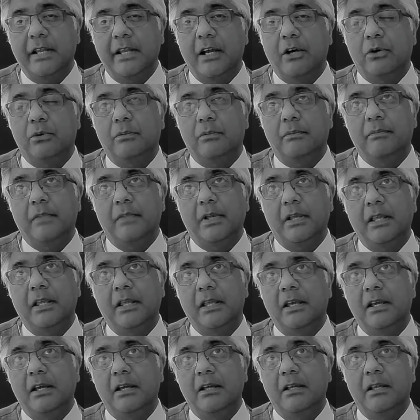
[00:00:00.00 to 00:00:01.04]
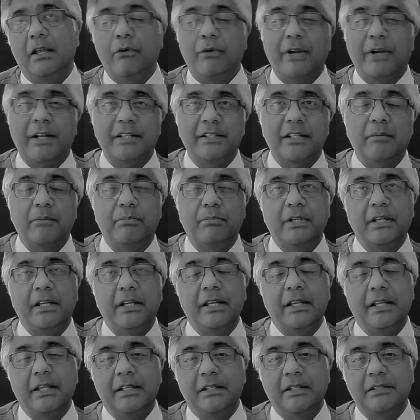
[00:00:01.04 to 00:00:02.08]
Now, here, erratic
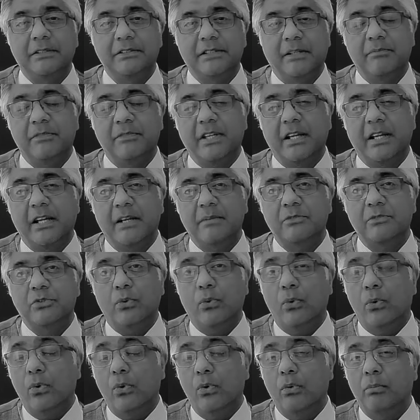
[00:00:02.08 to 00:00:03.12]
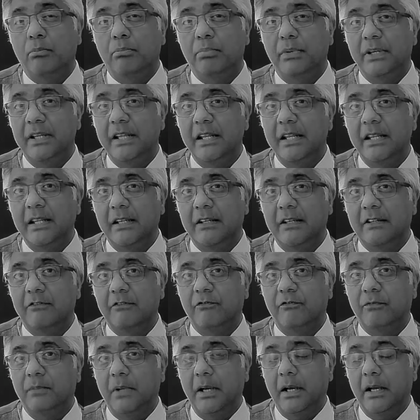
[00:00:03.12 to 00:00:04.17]
bleeding sometimes, or
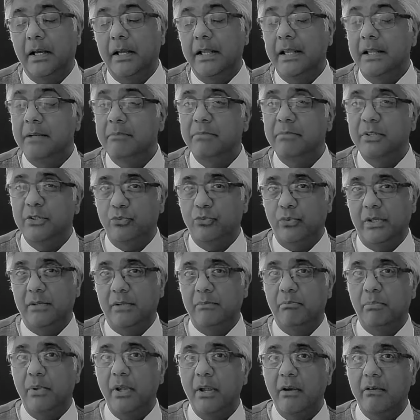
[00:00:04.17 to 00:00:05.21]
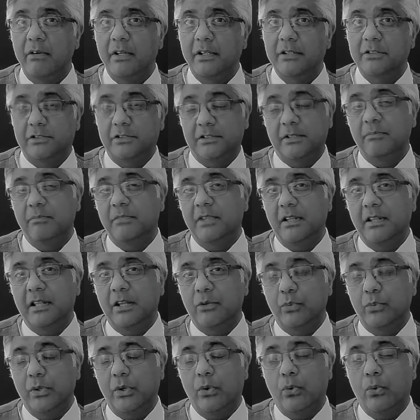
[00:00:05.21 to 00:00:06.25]
bleeding in between periods, something
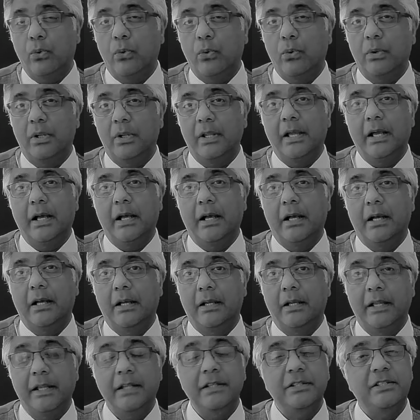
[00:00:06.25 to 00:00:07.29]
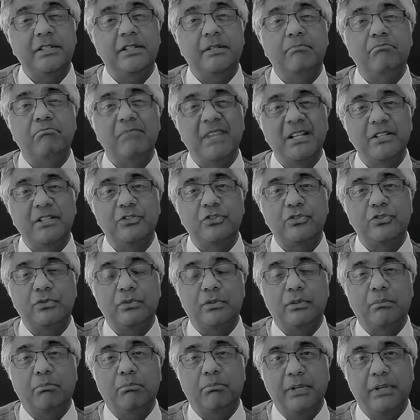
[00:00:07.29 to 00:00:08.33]
that we call
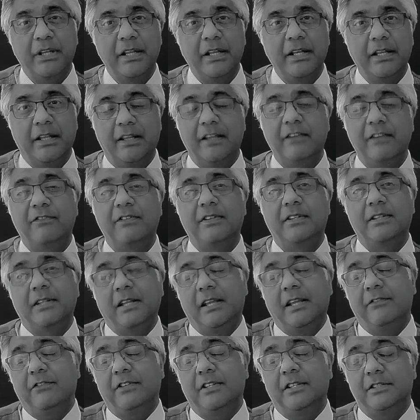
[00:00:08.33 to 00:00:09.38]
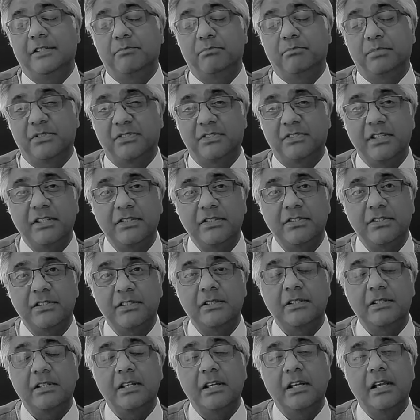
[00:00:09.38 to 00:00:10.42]
intermenstrual bleeding. If it is
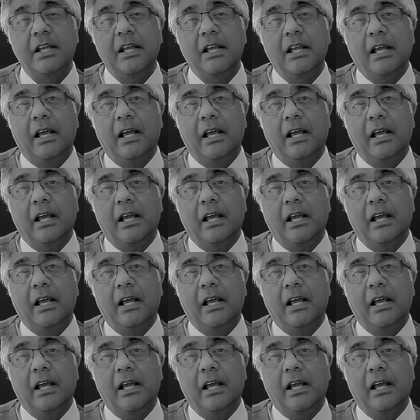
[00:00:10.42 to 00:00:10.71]
persistent,